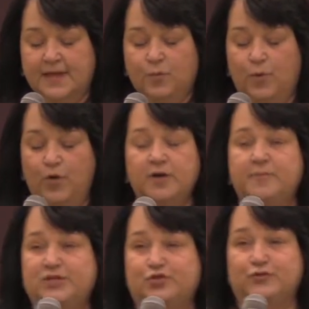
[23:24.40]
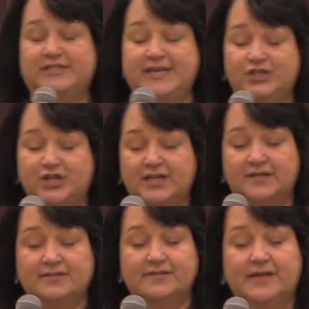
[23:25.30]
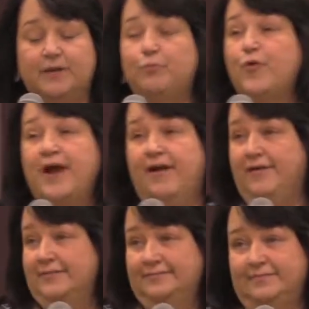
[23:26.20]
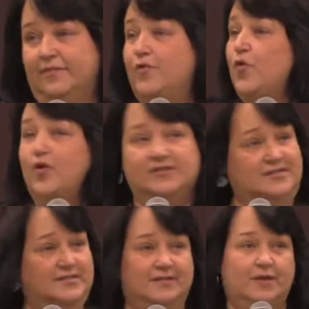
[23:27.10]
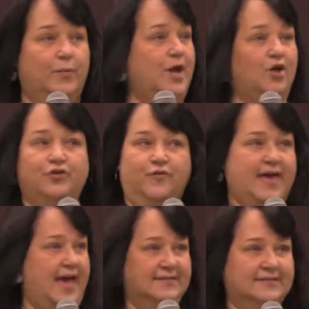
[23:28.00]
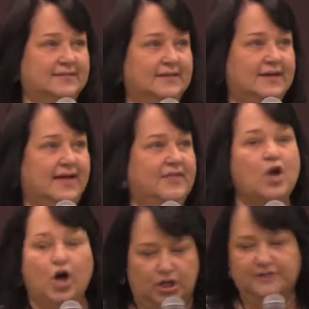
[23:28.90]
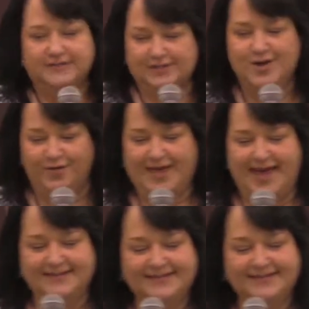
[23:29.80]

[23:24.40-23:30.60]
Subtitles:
We want to be strategic in prayer, of course. We all know that. I think all of us know that.